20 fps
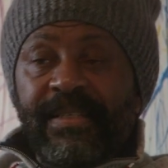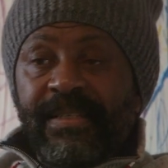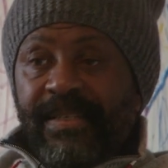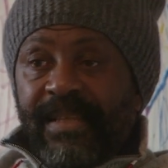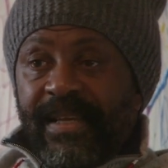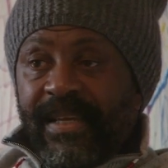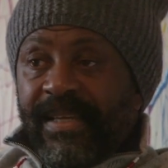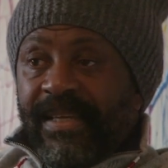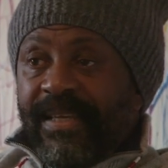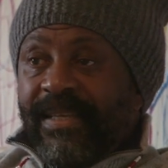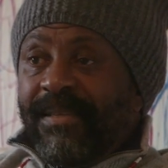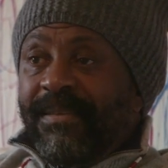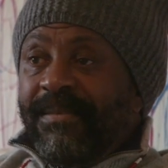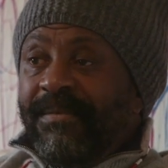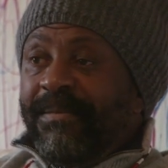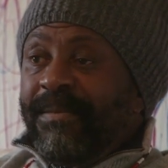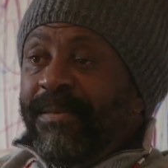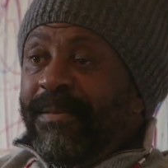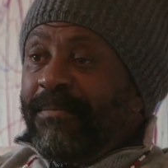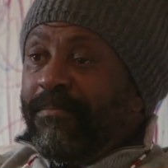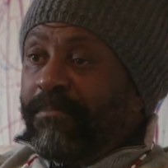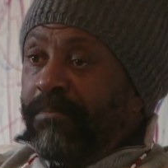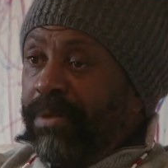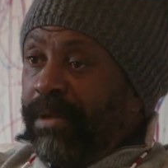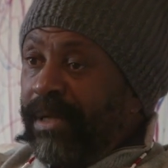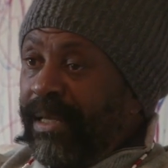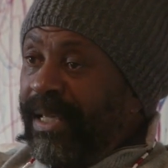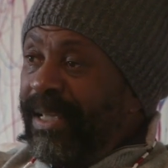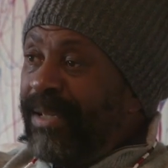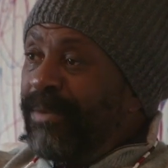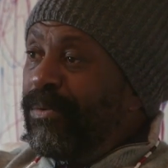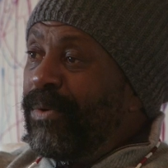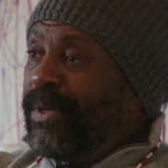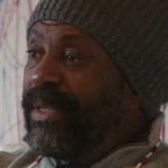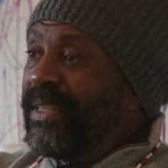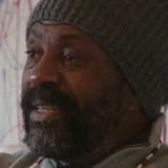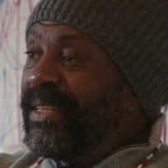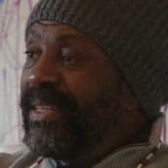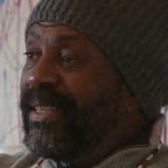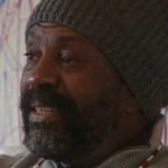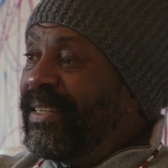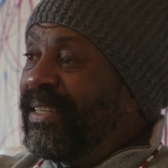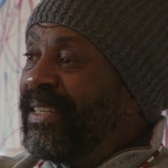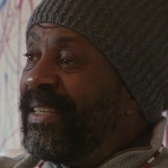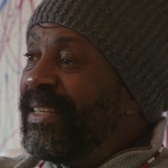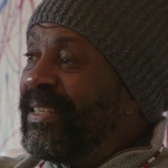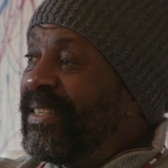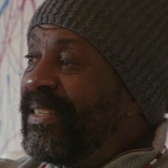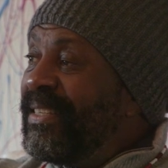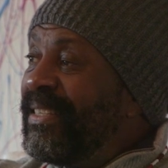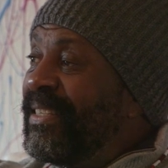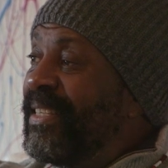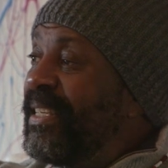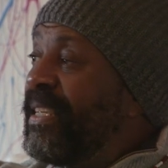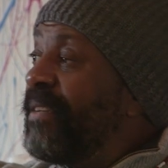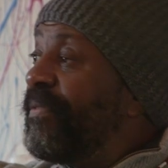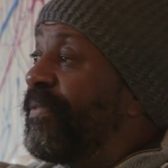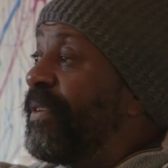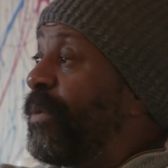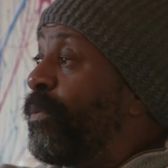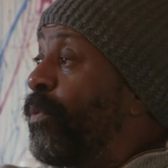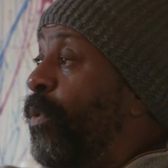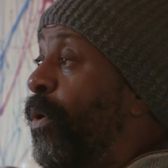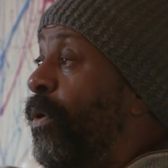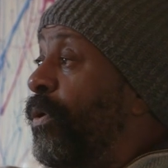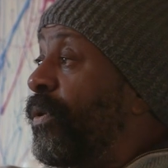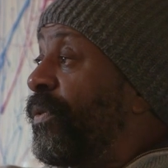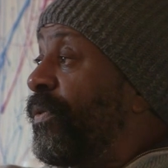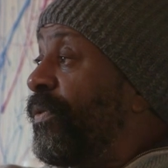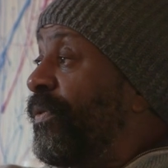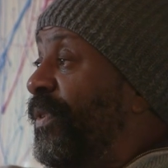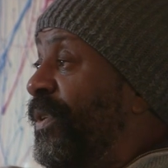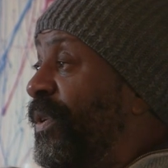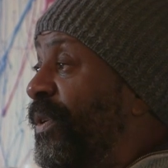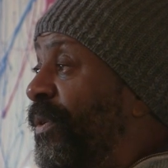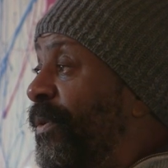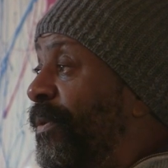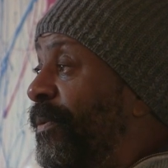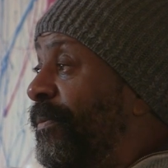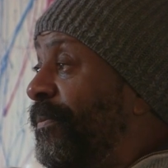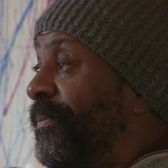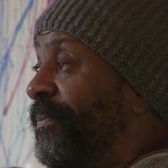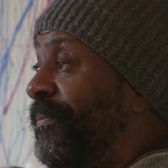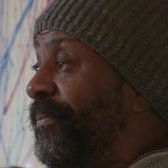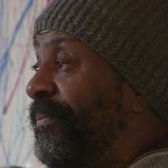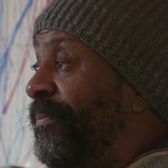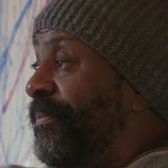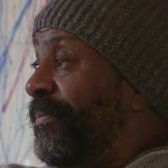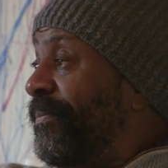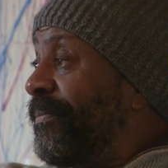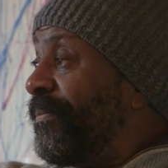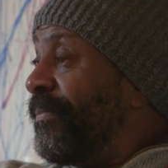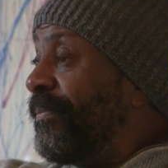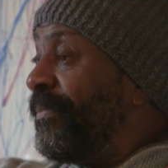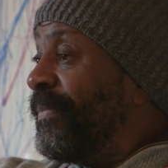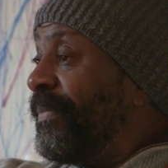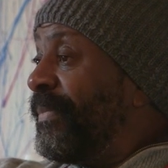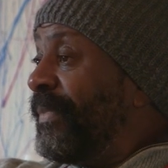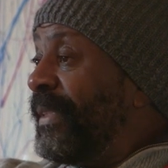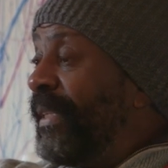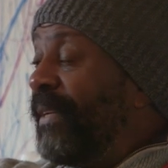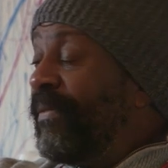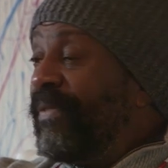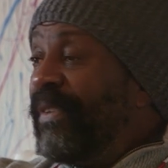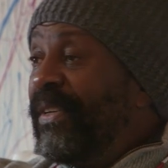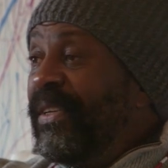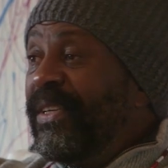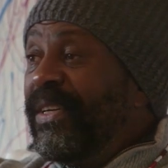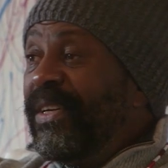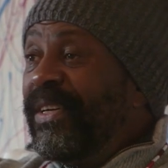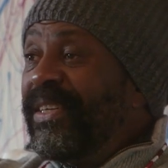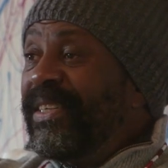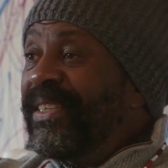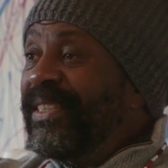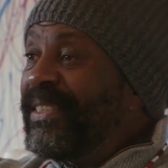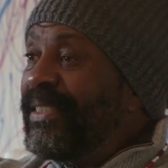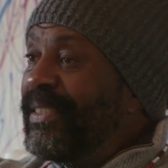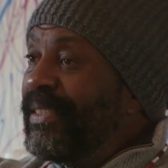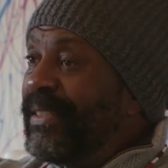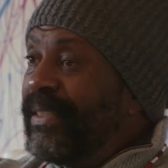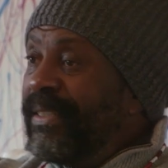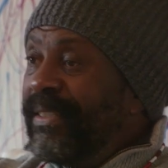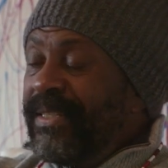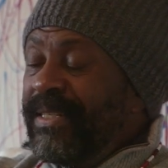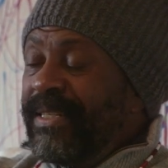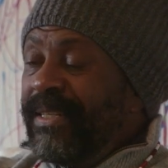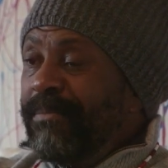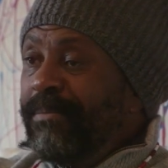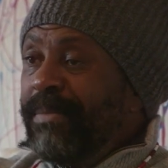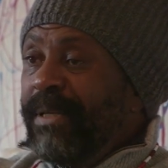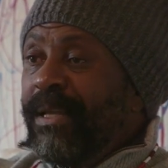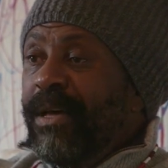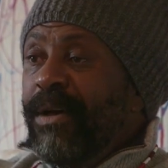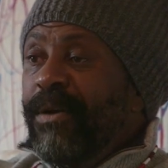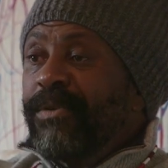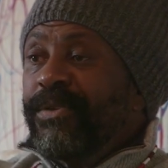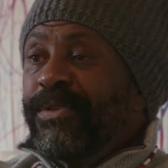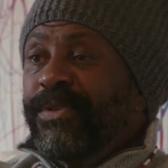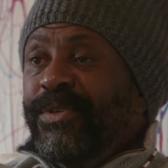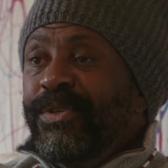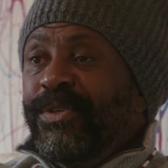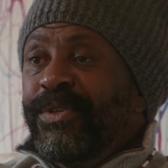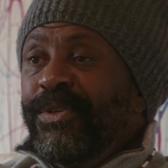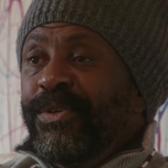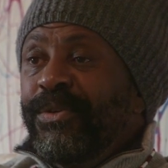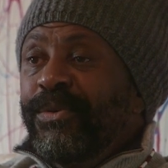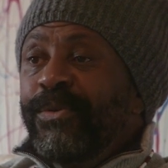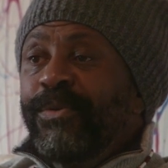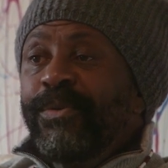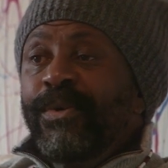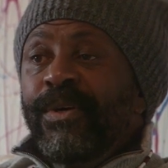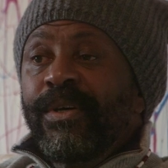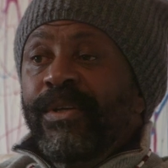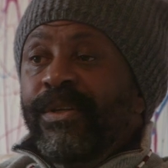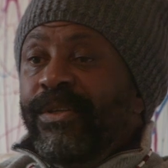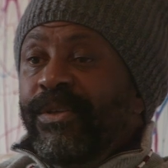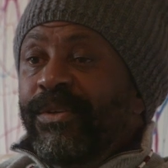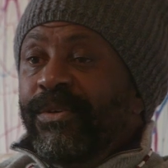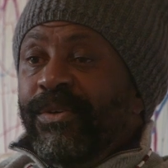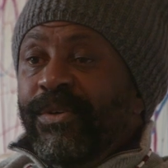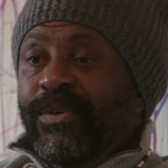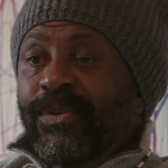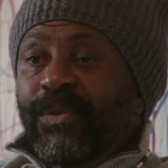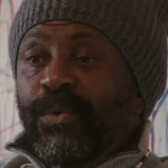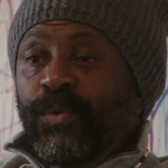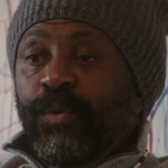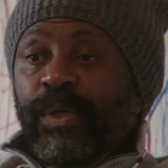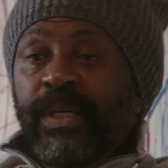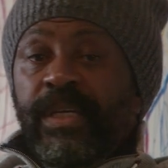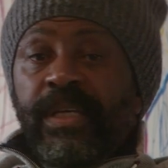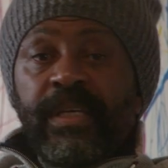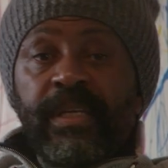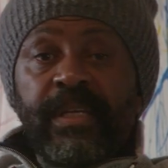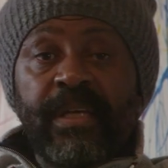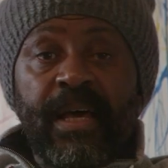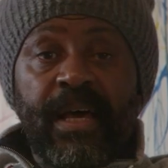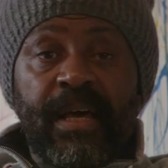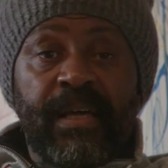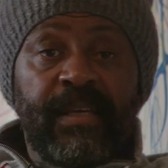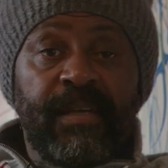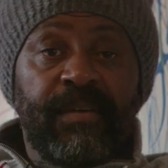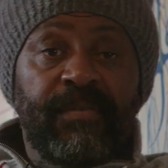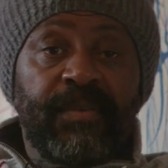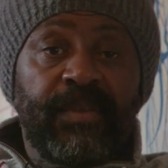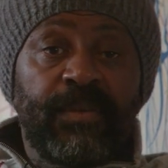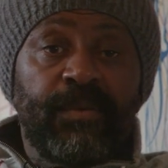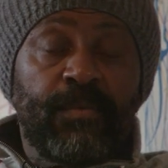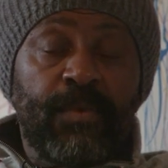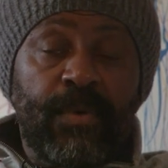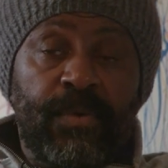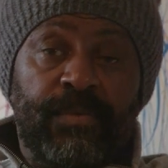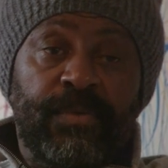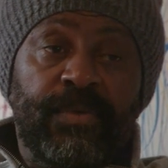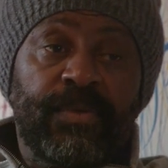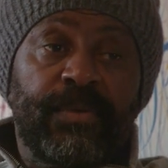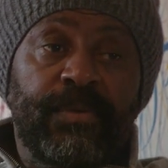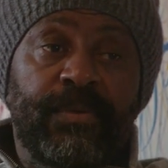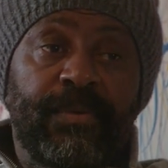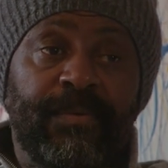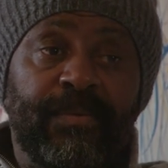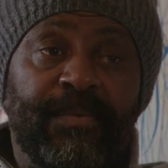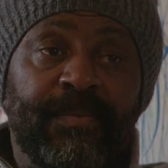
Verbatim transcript: Take it play with it, see if it works for you. If it does, then it belongs to you. You can tweak it however you want to.